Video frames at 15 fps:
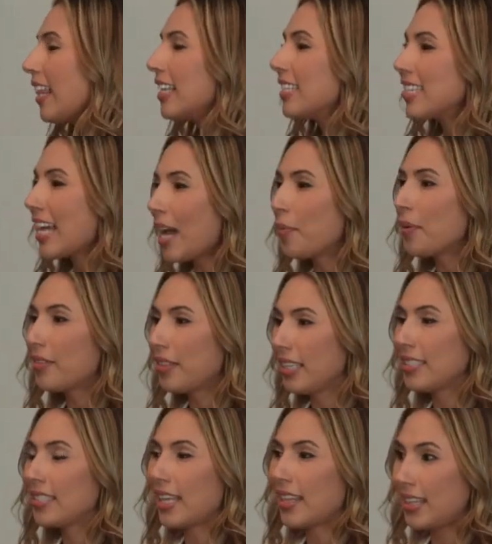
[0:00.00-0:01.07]
the type of
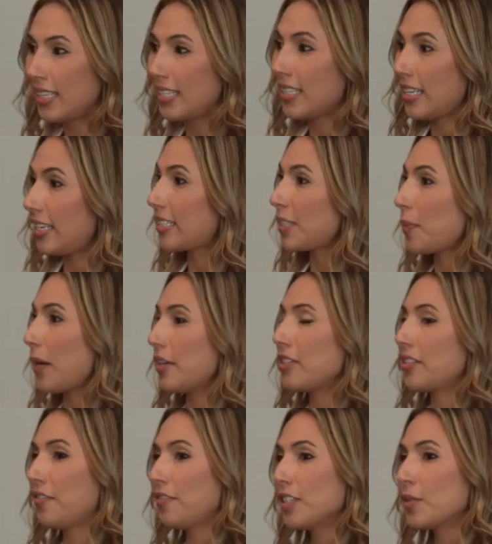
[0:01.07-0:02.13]
things that these
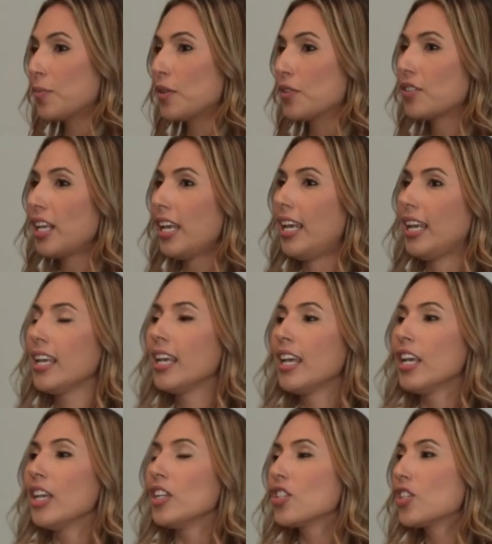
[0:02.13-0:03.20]
expires and FSBO say.
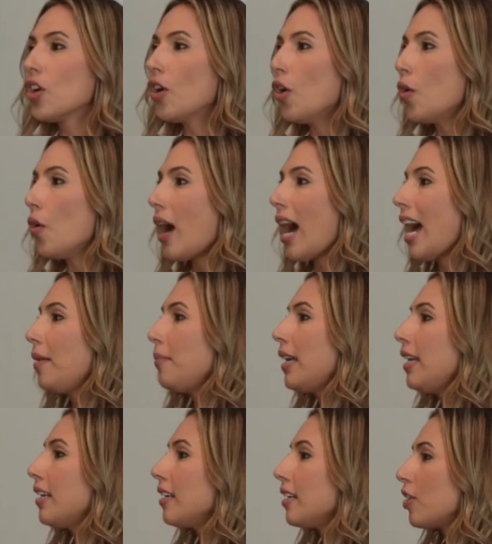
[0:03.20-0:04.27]
So I
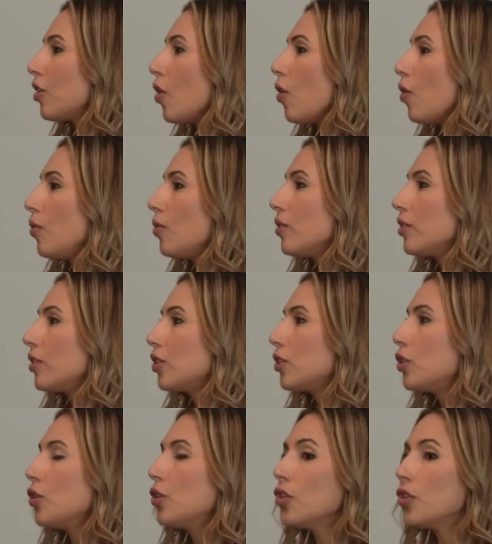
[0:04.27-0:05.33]
made it a goal
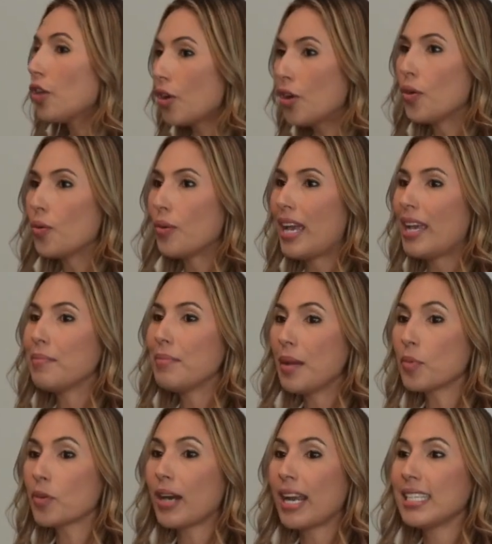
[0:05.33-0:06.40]
to know and
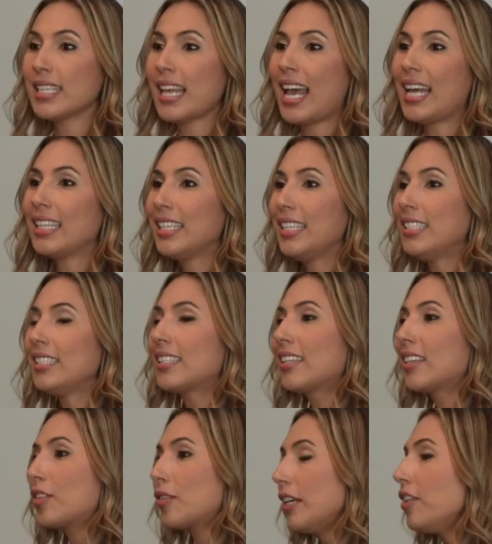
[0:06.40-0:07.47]
memorize at least
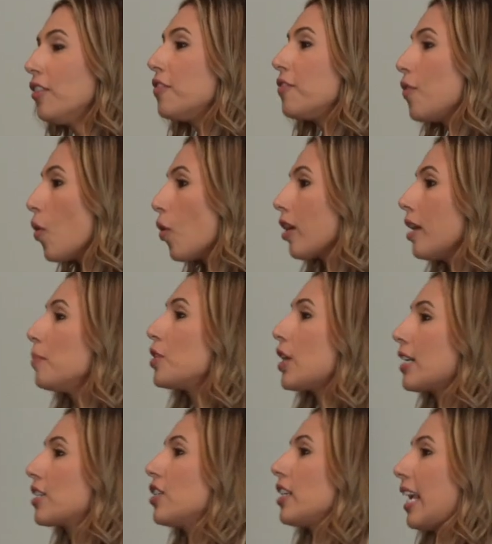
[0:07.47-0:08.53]
three to four
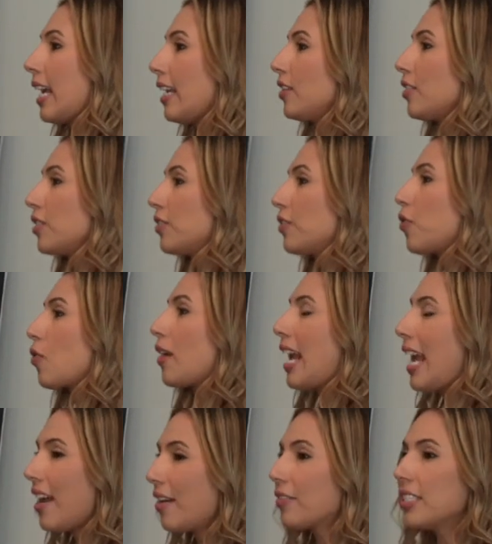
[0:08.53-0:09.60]
objection handlers for
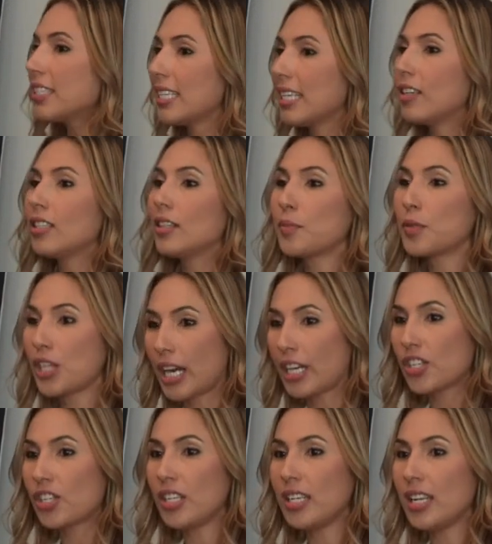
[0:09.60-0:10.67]
every single
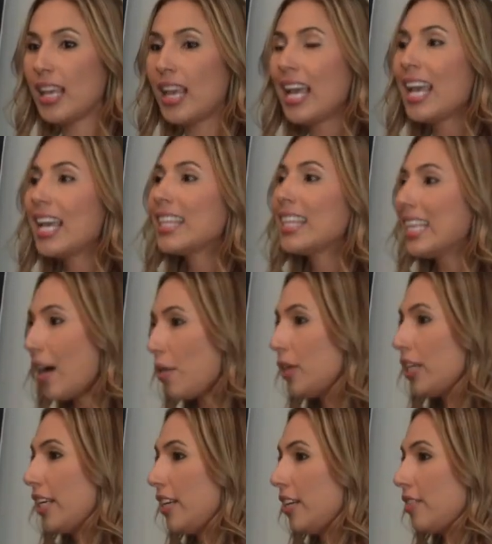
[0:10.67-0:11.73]
objection that I
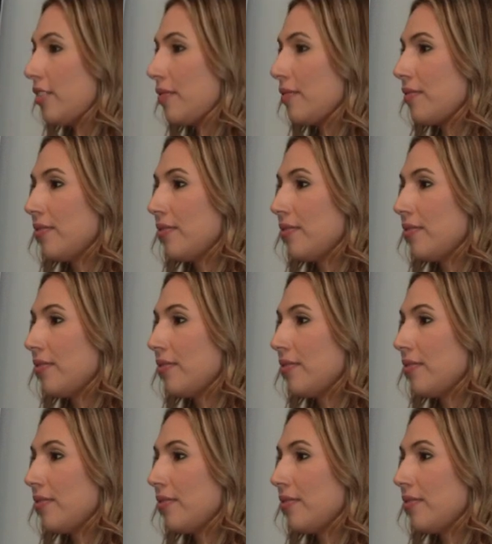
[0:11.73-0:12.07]
would hear.